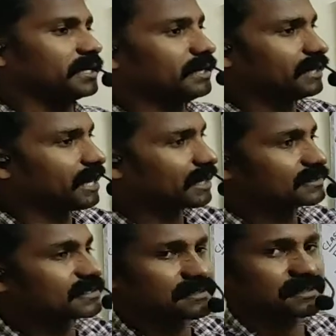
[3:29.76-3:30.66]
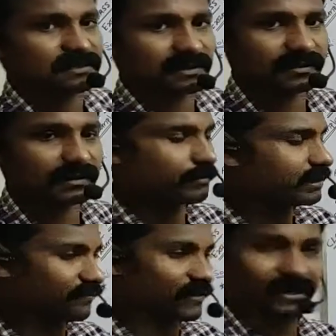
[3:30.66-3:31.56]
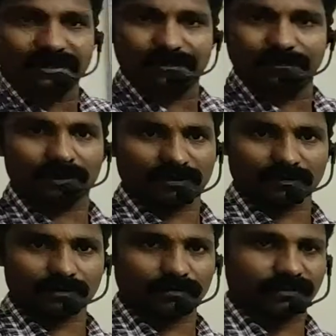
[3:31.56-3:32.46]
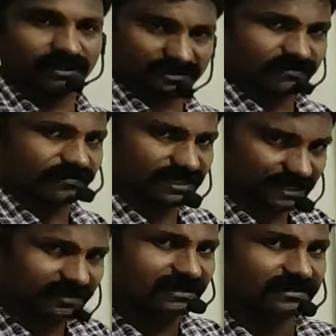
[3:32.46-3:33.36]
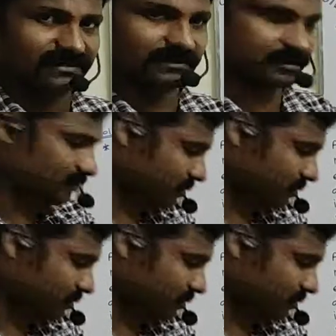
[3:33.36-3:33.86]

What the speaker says: here air resistance are there. But we didn't bother about because we neglected.